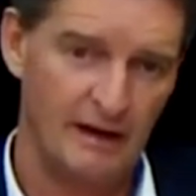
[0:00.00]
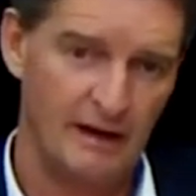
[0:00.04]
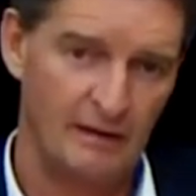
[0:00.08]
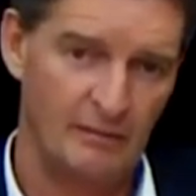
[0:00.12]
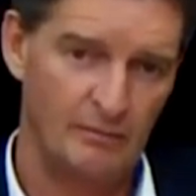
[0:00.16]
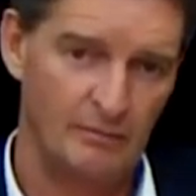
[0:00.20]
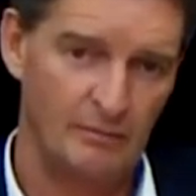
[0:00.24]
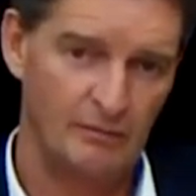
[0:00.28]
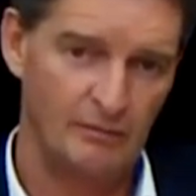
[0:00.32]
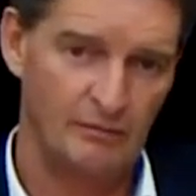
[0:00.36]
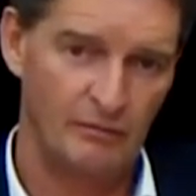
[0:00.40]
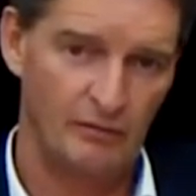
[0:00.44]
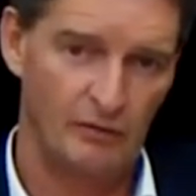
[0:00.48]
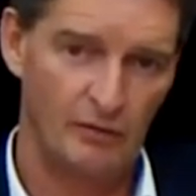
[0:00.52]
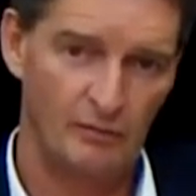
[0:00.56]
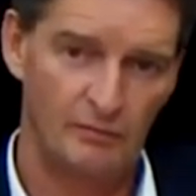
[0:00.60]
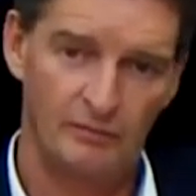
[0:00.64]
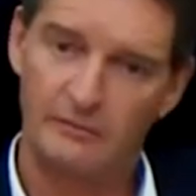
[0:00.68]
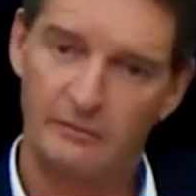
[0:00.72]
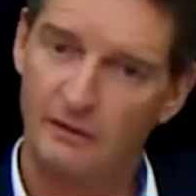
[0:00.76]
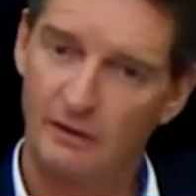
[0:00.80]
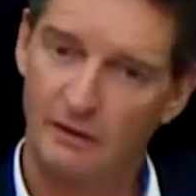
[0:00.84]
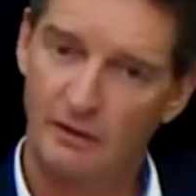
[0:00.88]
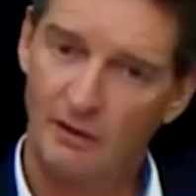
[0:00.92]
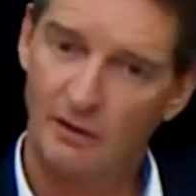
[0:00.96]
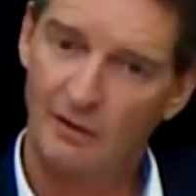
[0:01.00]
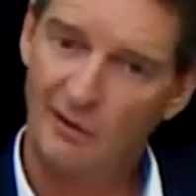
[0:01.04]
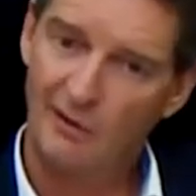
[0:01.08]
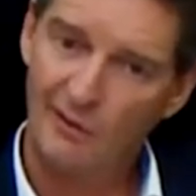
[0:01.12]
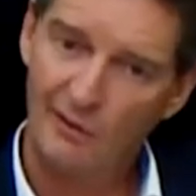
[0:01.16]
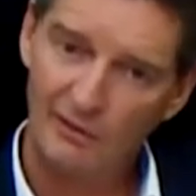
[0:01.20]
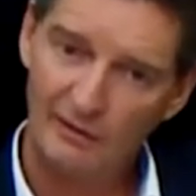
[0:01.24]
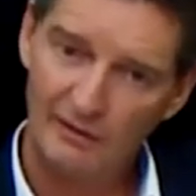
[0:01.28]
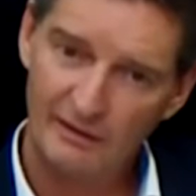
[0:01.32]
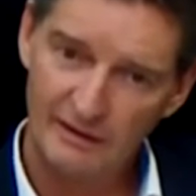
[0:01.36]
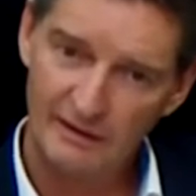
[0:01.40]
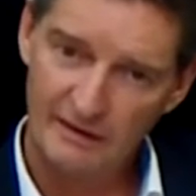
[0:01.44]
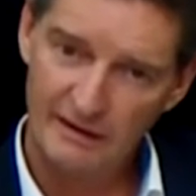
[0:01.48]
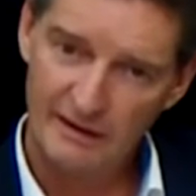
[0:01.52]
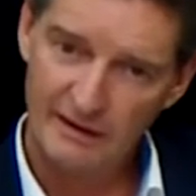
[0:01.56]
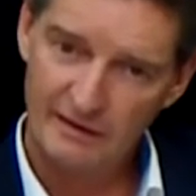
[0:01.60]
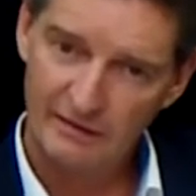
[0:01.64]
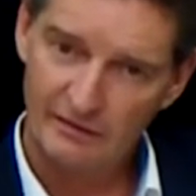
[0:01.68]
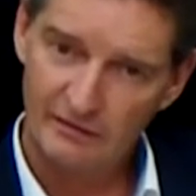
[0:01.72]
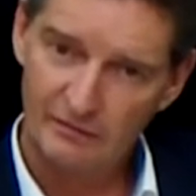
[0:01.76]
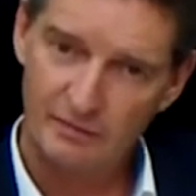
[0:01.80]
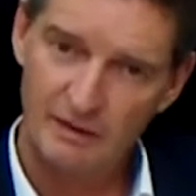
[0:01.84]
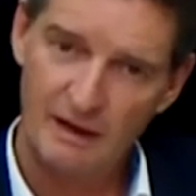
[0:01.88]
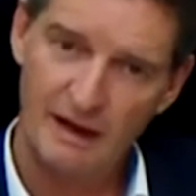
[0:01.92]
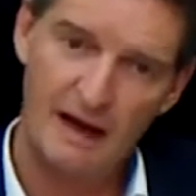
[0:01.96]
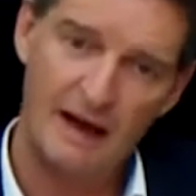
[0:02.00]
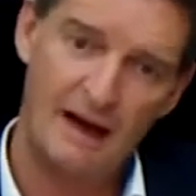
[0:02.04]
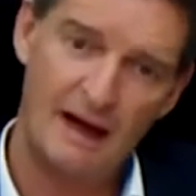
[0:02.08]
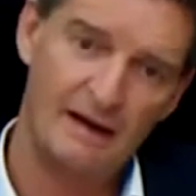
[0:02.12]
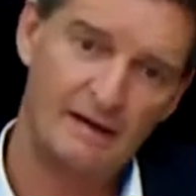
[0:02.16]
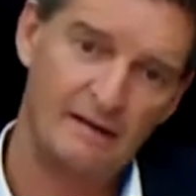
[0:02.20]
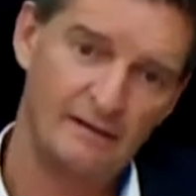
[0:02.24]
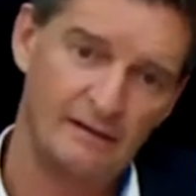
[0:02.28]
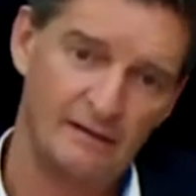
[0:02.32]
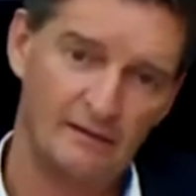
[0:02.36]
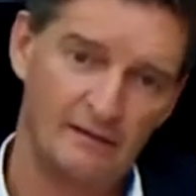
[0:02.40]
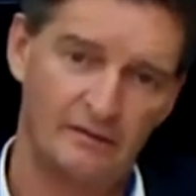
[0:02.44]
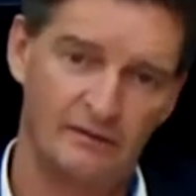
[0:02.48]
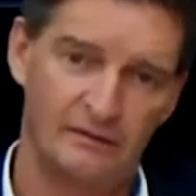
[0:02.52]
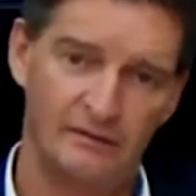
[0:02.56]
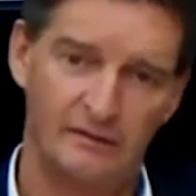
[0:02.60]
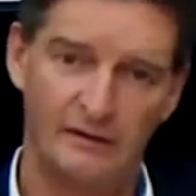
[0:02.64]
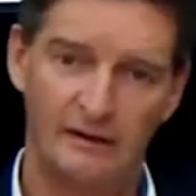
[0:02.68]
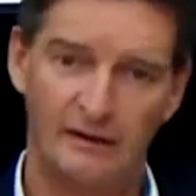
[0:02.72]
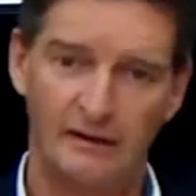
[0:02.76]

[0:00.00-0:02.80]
outperformed all the years behind us,